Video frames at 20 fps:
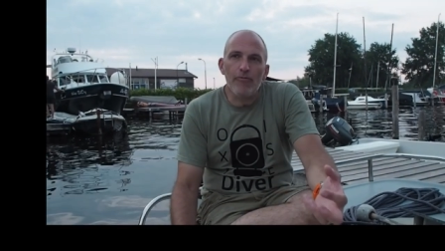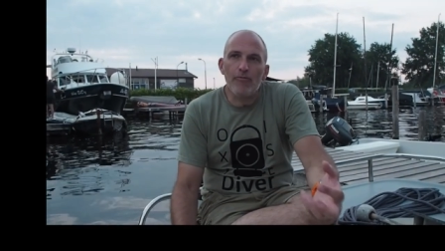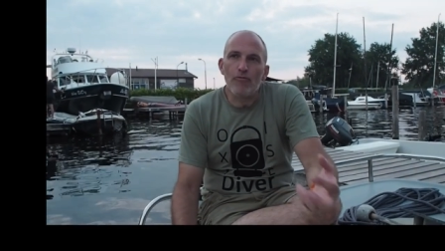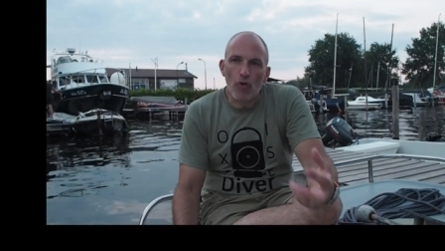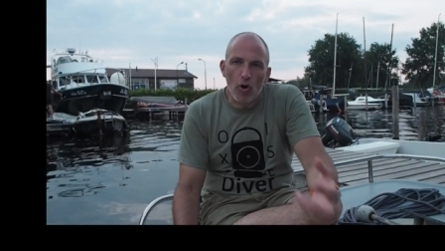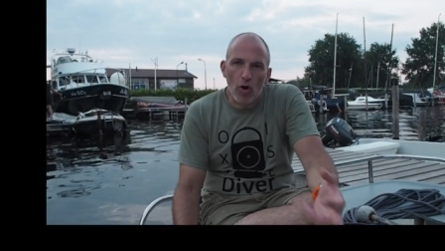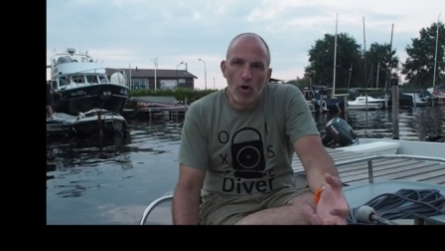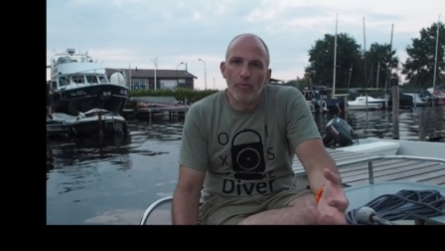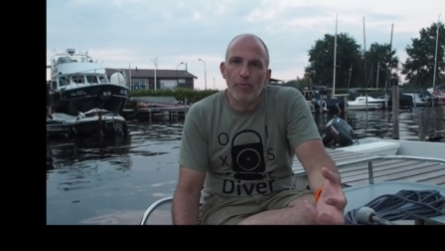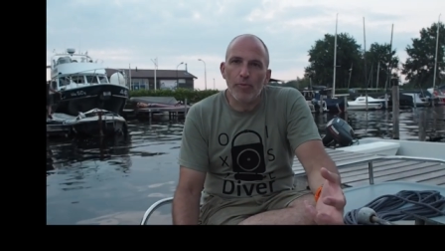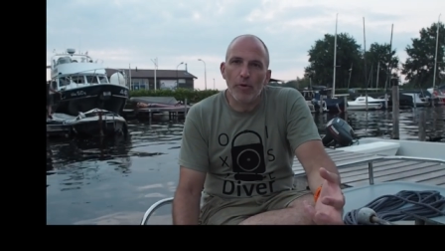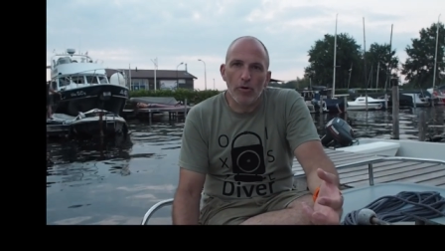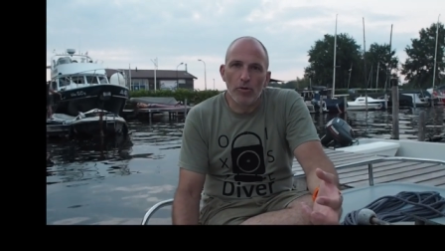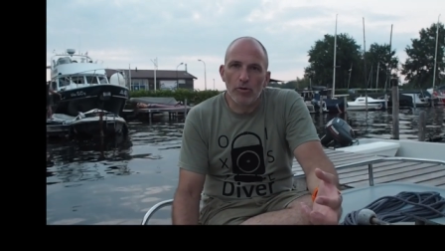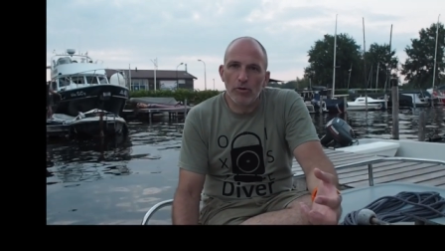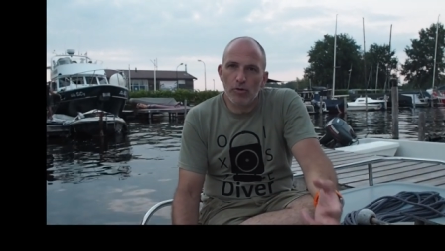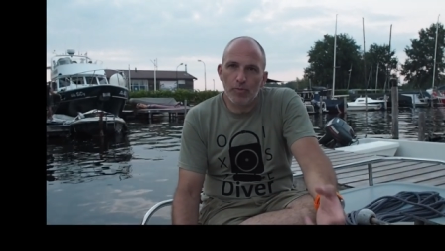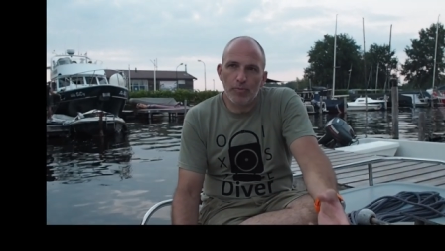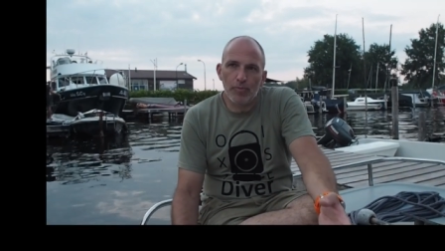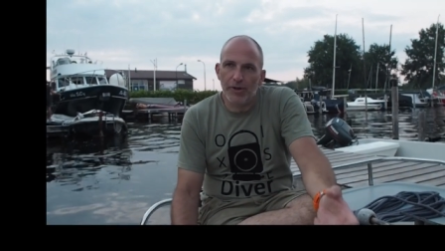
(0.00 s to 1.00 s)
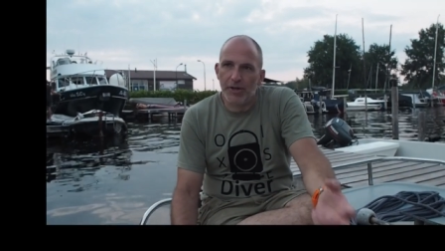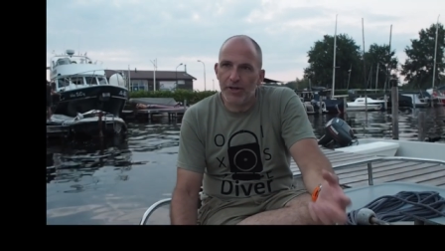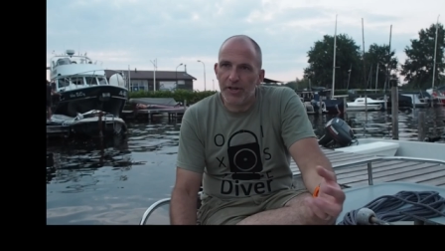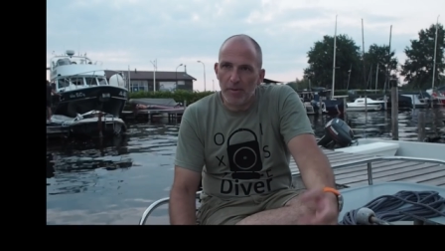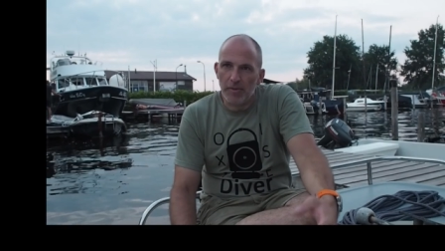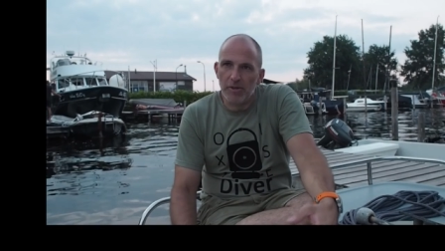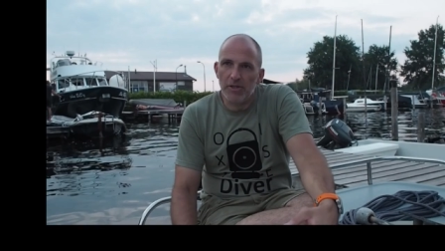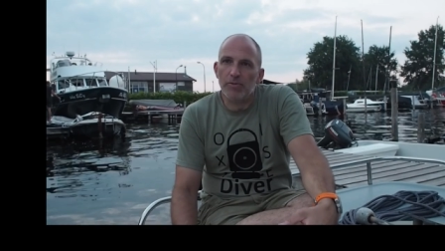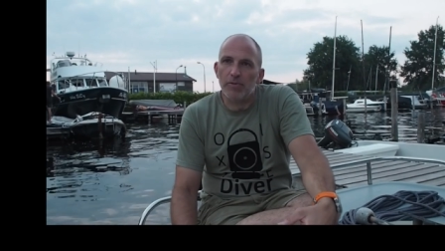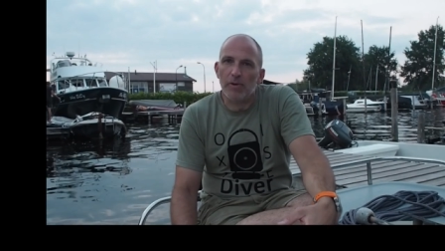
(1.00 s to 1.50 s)
wrong boat to put a
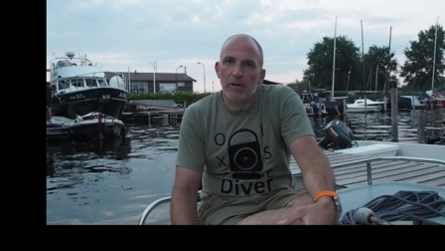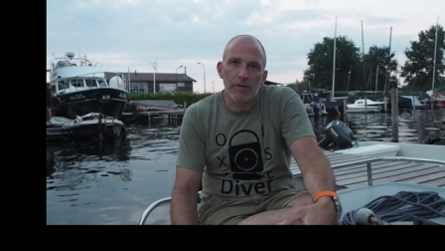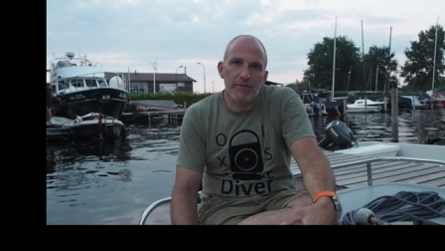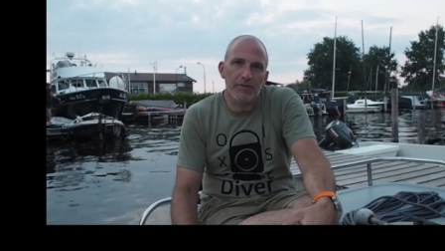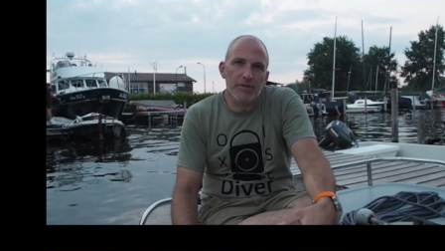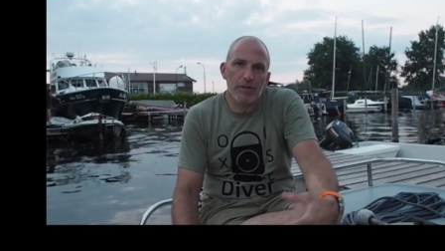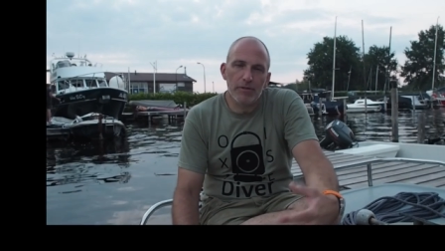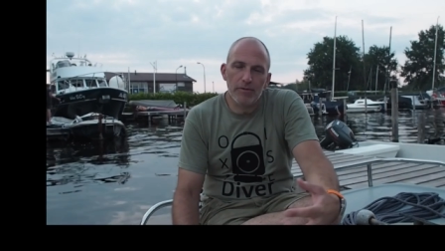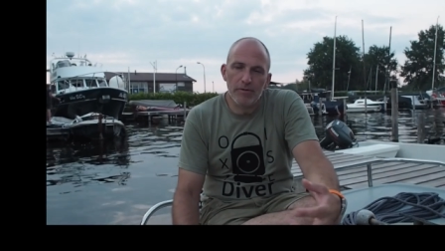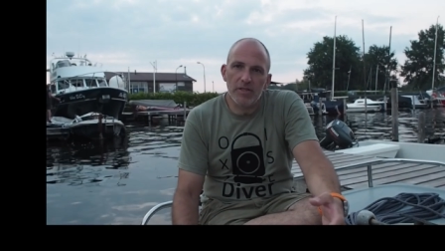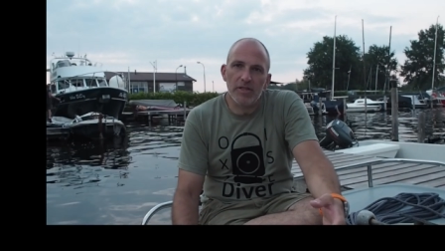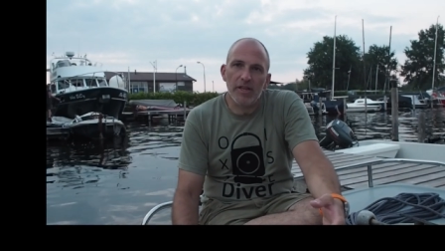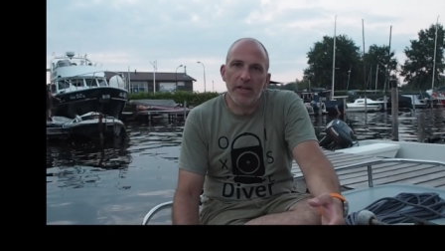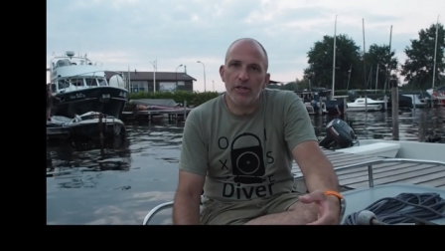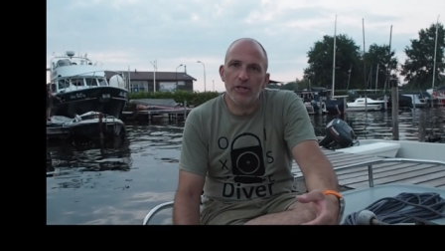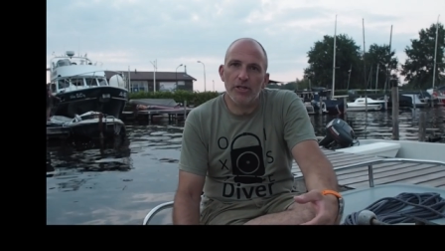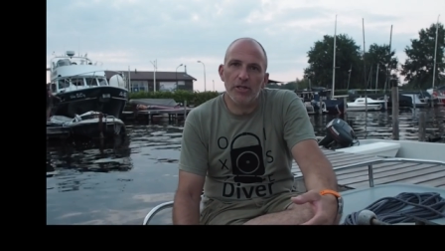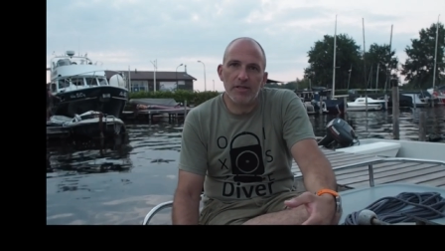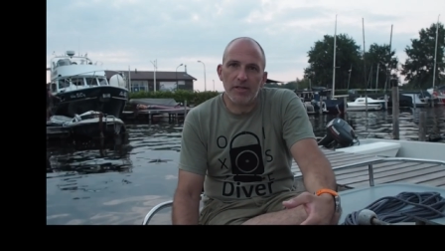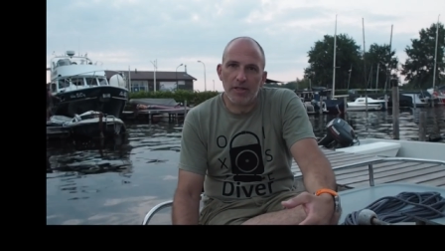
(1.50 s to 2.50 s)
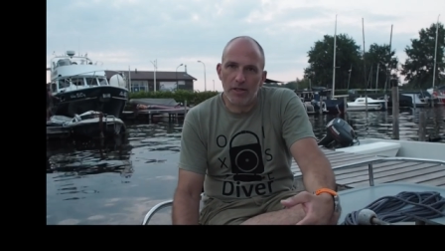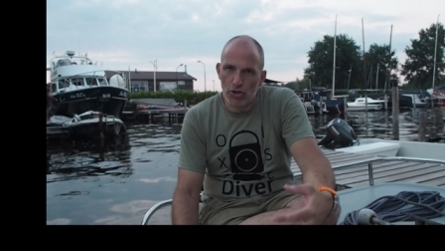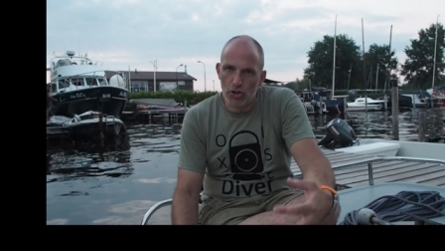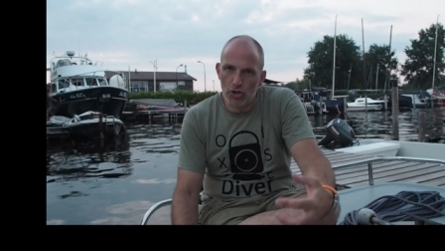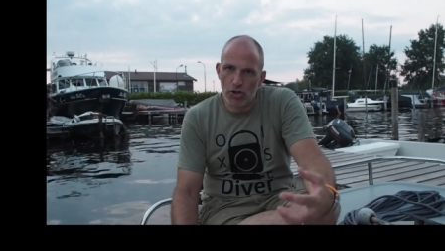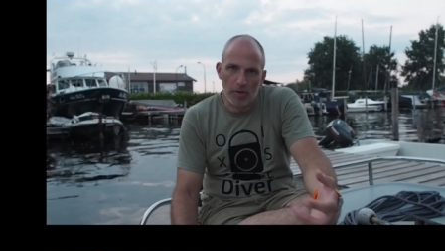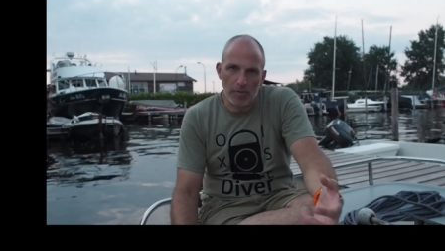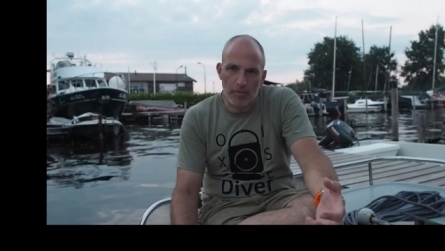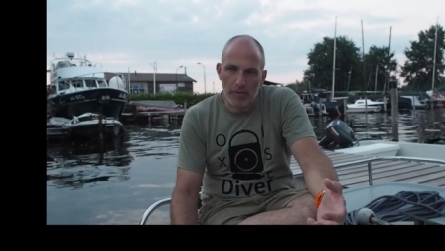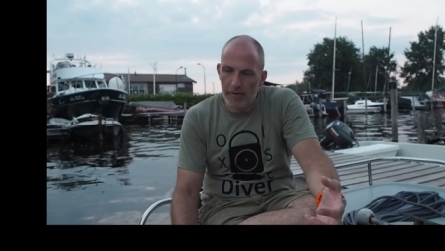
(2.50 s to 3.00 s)
double 12 in two stages and
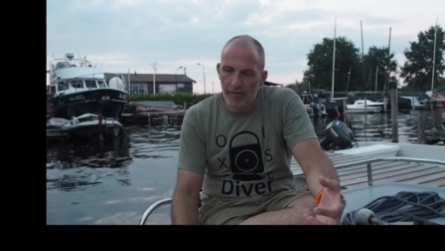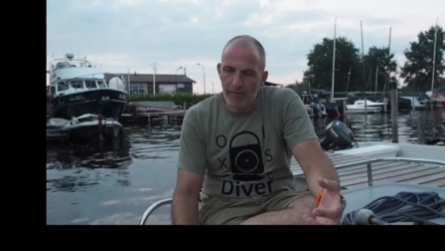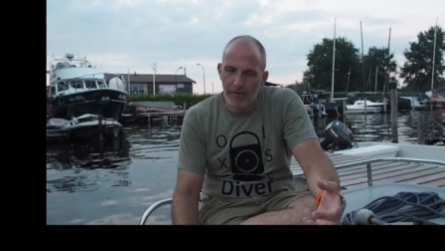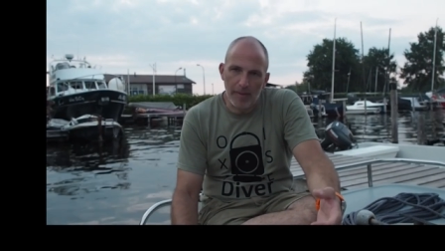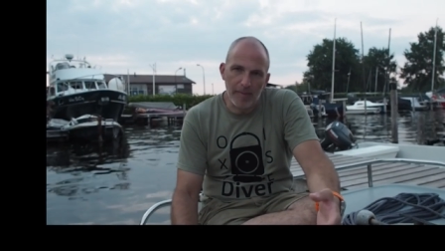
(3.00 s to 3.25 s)
jump off it.